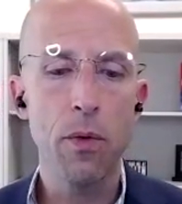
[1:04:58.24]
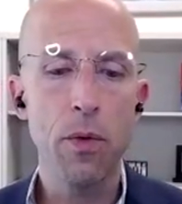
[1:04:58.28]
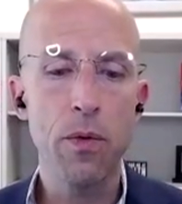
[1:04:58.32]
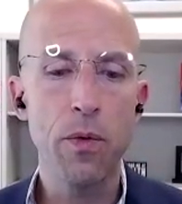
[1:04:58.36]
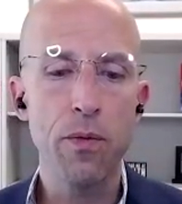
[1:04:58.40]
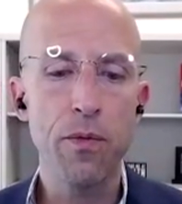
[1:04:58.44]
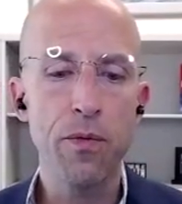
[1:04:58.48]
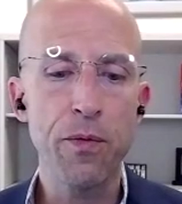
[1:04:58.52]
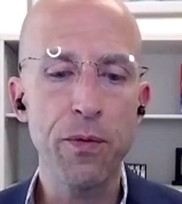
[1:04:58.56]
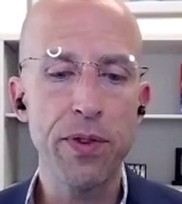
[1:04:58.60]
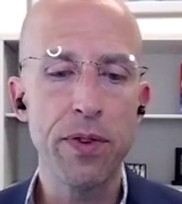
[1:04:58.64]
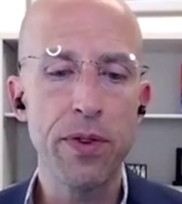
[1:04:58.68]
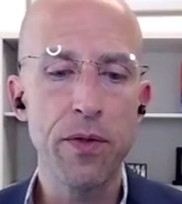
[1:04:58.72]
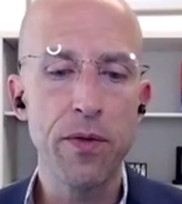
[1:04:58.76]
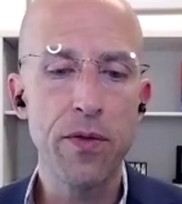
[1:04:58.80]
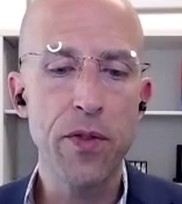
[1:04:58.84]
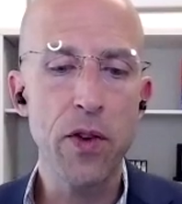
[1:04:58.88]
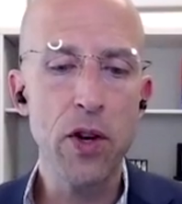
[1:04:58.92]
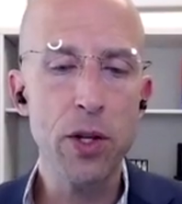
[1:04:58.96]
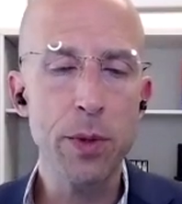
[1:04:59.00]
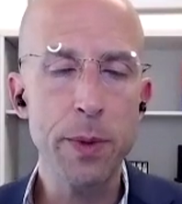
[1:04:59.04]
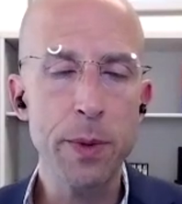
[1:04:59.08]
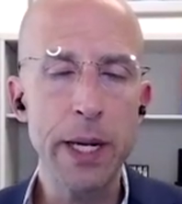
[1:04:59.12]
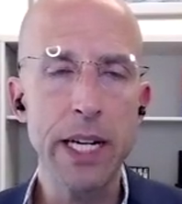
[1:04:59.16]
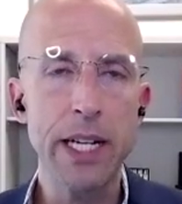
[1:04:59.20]

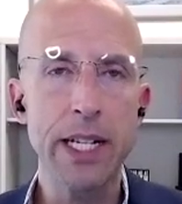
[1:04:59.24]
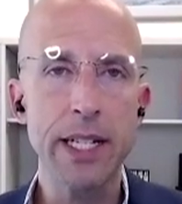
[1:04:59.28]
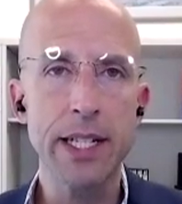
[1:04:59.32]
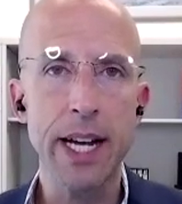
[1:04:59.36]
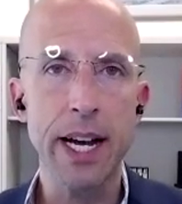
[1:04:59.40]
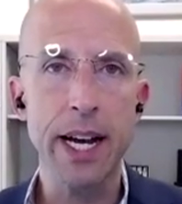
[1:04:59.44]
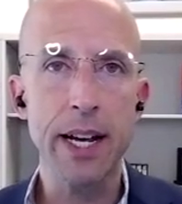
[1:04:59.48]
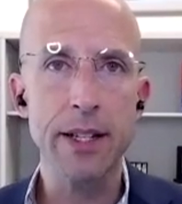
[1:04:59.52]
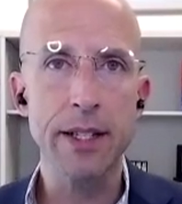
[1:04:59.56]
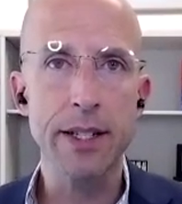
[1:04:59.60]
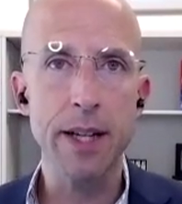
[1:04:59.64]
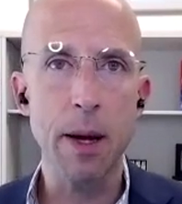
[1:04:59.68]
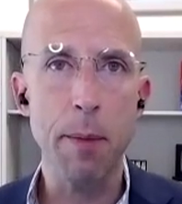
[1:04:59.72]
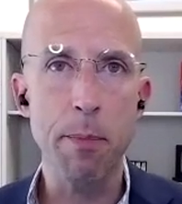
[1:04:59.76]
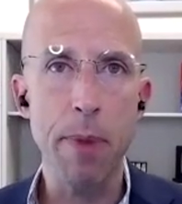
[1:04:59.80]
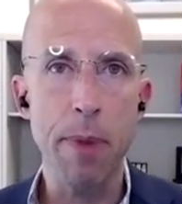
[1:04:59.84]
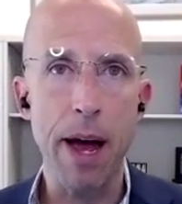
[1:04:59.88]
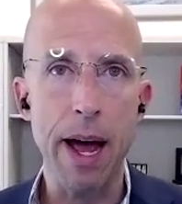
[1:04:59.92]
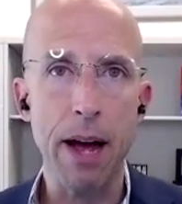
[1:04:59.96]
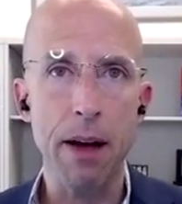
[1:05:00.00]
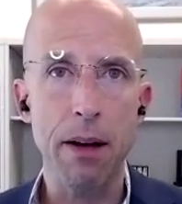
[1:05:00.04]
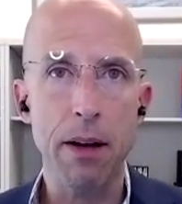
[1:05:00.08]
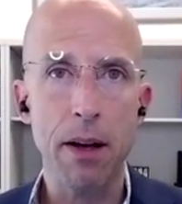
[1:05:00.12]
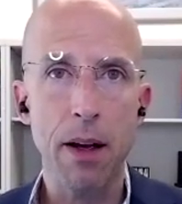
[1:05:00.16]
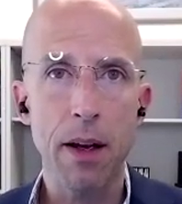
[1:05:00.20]
first we need to take a step
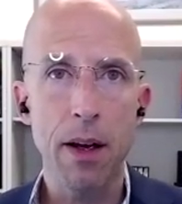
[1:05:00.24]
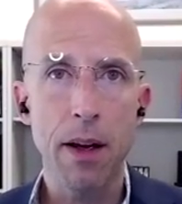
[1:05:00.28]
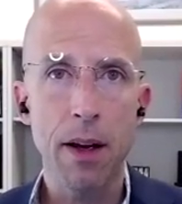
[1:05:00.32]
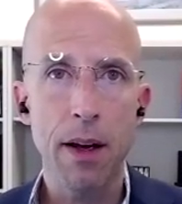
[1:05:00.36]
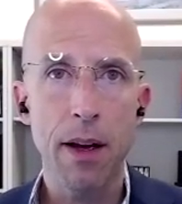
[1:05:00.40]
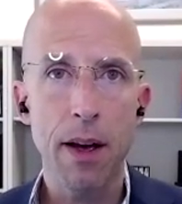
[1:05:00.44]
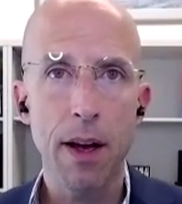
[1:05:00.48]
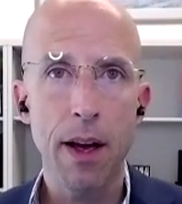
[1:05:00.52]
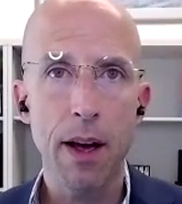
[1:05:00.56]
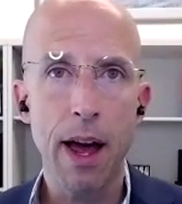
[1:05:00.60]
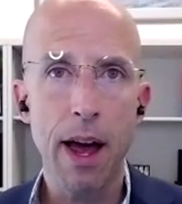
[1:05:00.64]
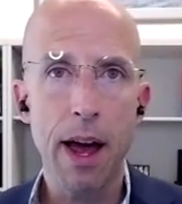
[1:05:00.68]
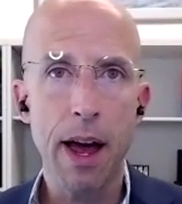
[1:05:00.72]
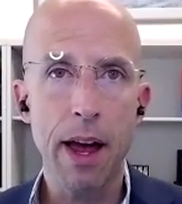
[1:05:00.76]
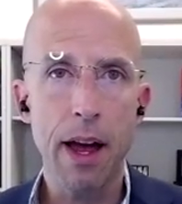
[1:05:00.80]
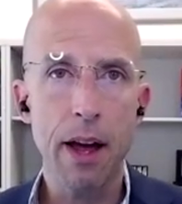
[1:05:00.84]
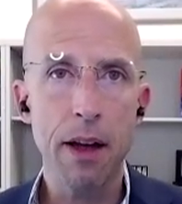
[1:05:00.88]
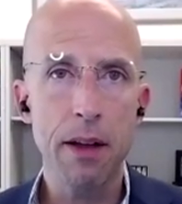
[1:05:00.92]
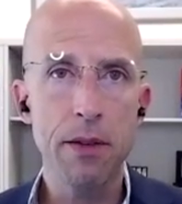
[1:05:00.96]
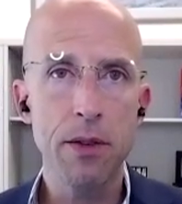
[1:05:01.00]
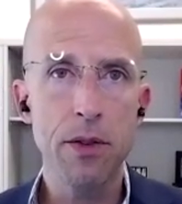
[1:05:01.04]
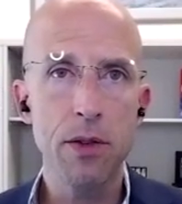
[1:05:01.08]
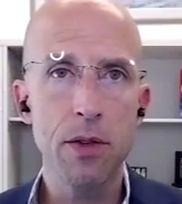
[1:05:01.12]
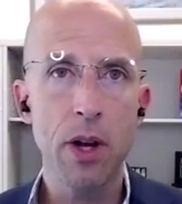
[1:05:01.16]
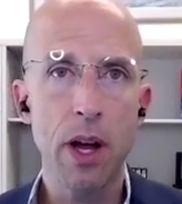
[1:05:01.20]
back, right,
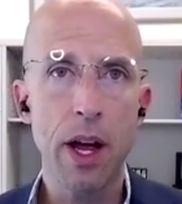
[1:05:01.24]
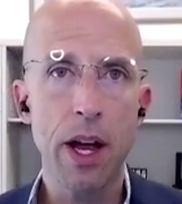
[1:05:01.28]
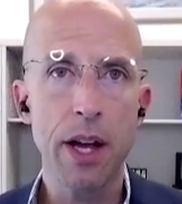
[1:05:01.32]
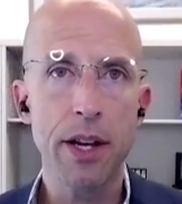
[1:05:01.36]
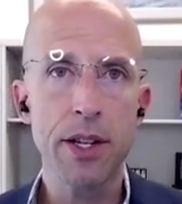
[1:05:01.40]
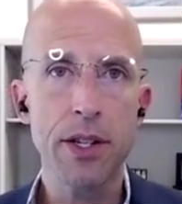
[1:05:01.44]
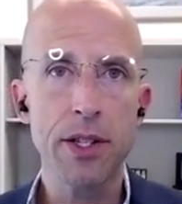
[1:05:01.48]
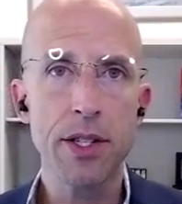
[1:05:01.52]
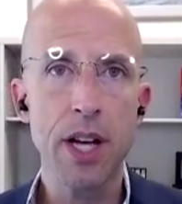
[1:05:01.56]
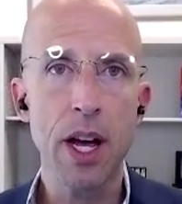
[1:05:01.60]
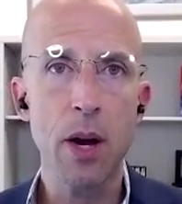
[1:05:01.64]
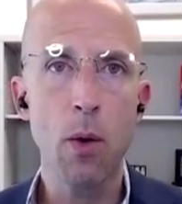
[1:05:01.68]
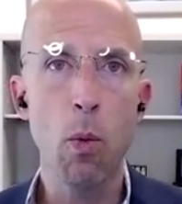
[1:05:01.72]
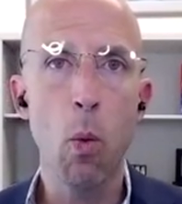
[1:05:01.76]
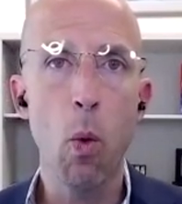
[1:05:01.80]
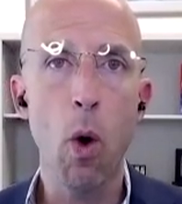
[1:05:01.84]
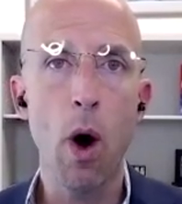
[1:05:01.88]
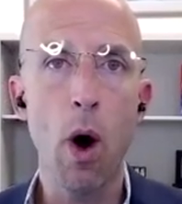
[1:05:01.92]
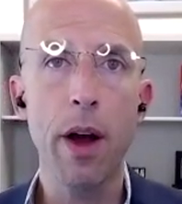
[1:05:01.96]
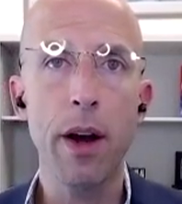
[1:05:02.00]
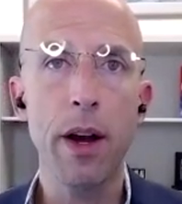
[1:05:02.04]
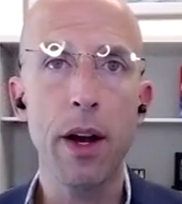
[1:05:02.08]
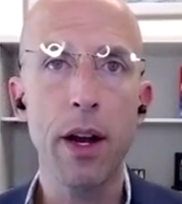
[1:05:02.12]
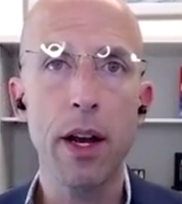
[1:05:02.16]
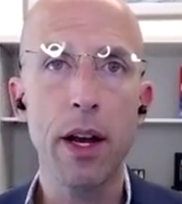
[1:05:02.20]
and decide
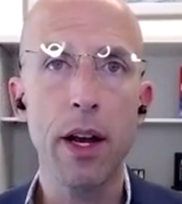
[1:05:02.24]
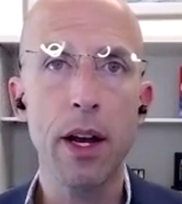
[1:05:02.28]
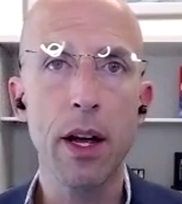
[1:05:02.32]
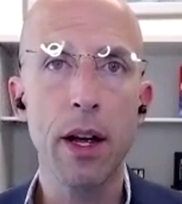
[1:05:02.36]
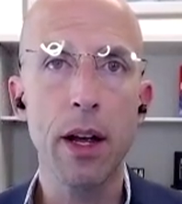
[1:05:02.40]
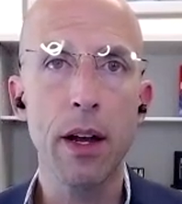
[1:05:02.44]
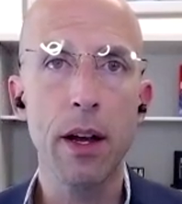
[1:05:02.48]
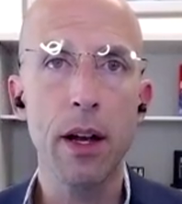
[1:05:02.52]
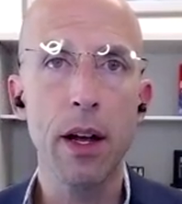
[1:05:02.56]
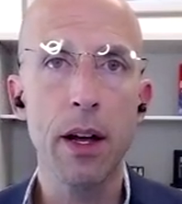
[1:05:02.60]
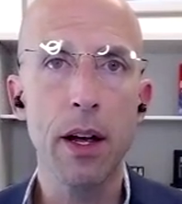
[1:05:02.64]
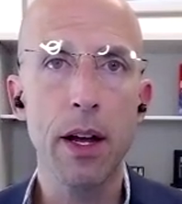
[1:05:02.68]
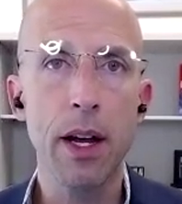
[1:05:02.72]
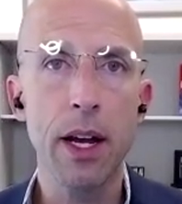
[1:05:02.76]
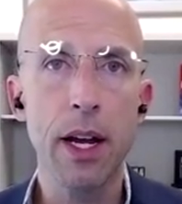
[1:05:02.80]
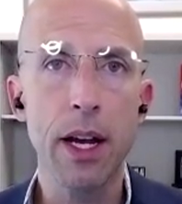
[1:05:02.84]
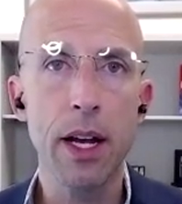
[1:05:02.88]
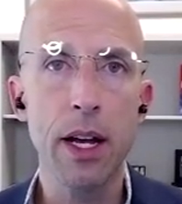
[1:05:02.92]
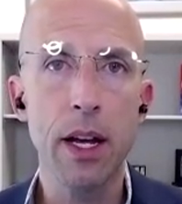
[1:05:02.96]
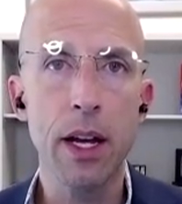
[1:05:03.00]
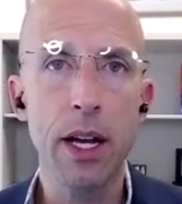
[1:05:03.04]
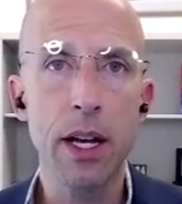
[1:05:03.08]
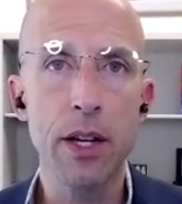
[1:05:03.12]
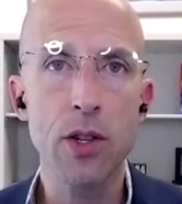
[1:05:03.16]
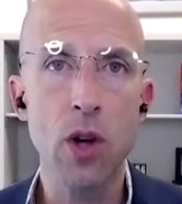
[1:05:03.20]
what
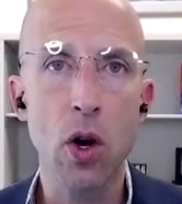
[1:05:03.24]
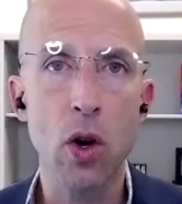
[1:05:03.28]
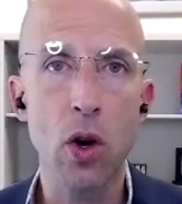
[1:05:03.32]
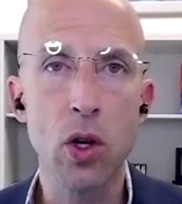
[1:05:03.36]
is our